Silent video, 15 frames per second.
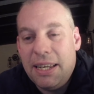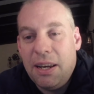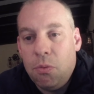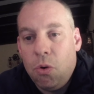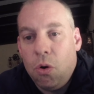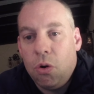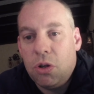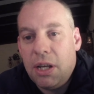in
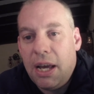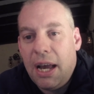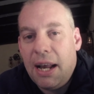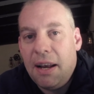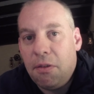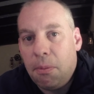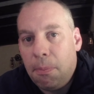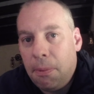water,
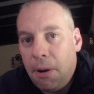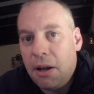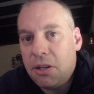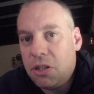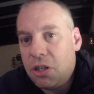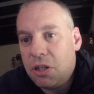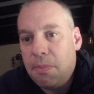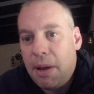and if the
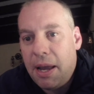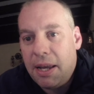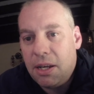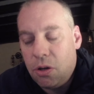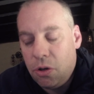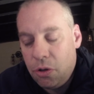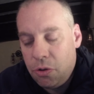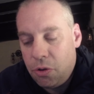plants just made
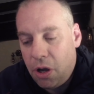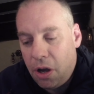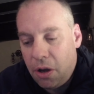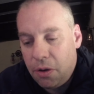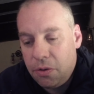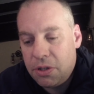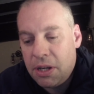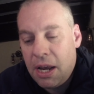
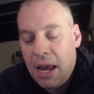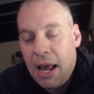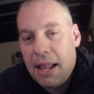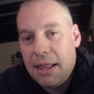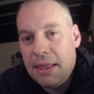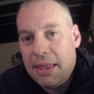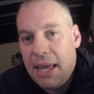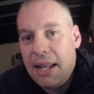glucose,
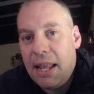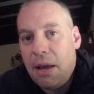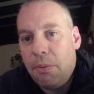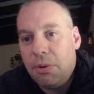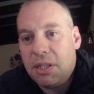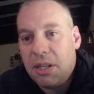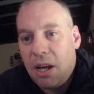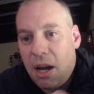then they
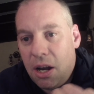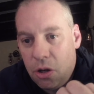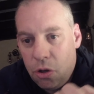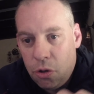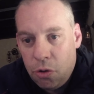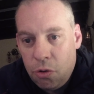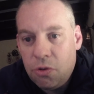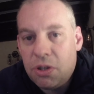would start
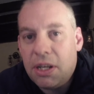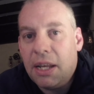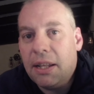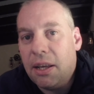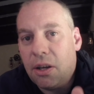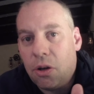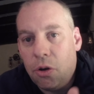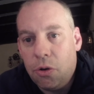losing
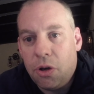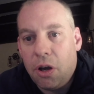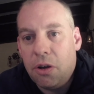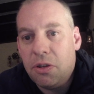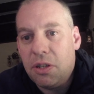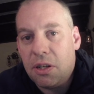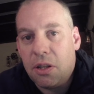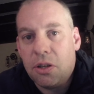that
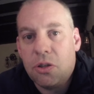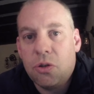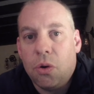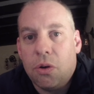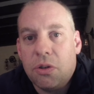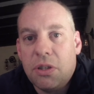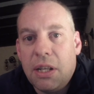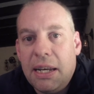glucose into the
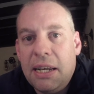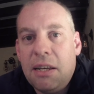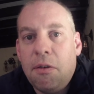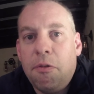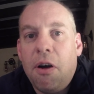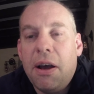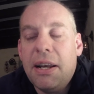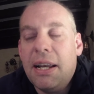soil. So they need to
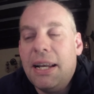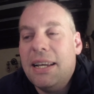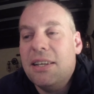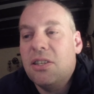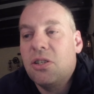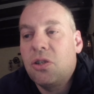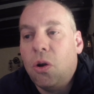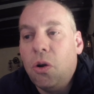find an
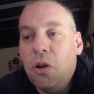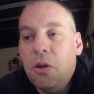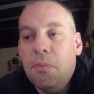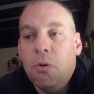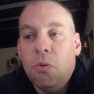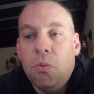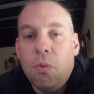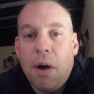
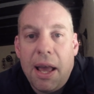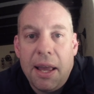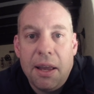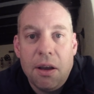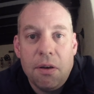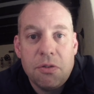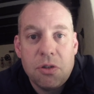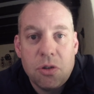insoluble
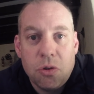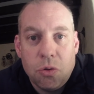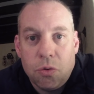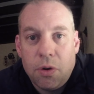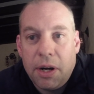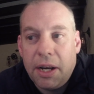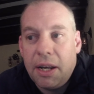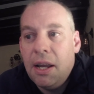way of
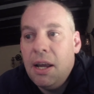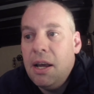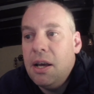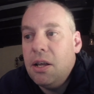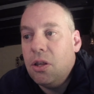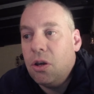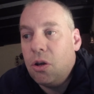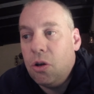storing
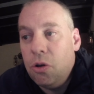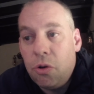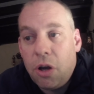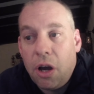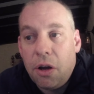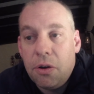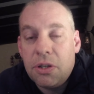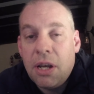the
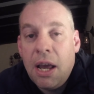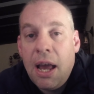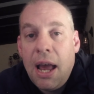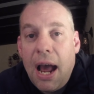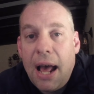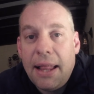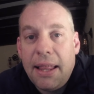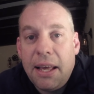glucose,
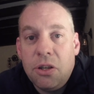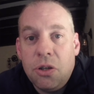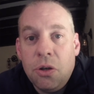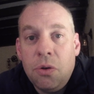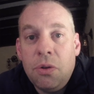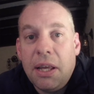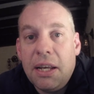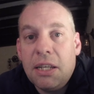and they
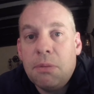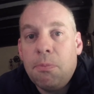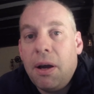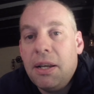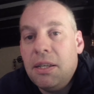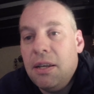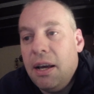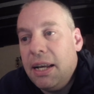do this
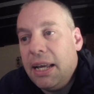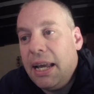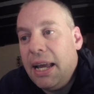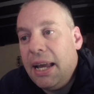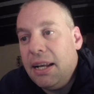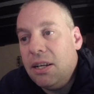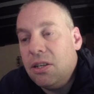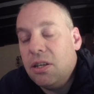by turning it
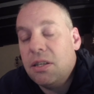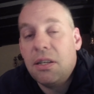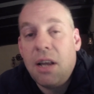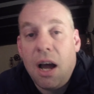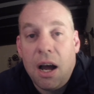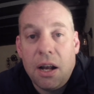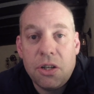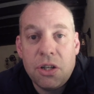into
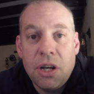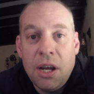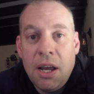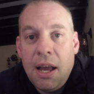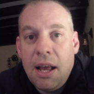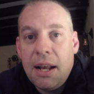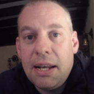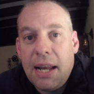starch.
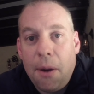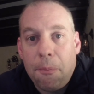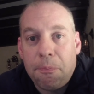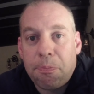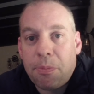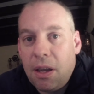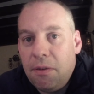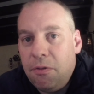Now,
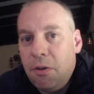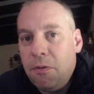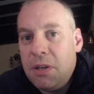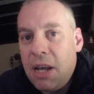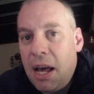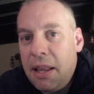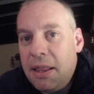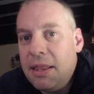if you've
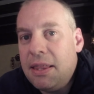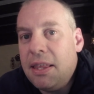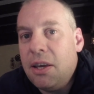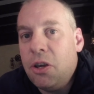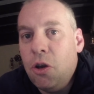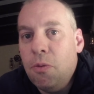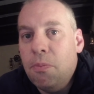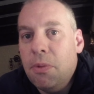done the
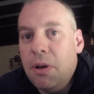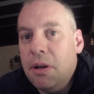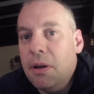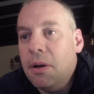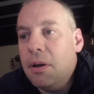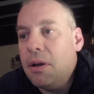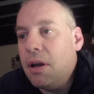human